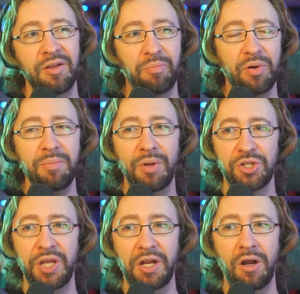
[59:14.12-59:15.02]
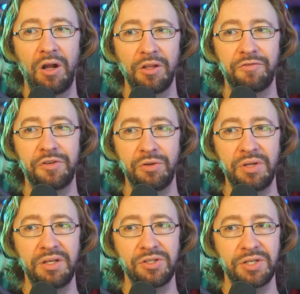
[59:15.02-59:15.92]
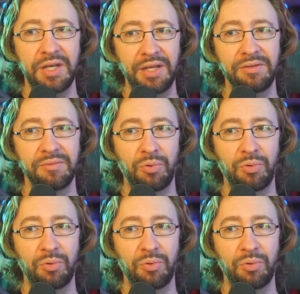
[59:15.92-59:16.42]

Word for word: they're pretty Thank much you. like Call of Duty skin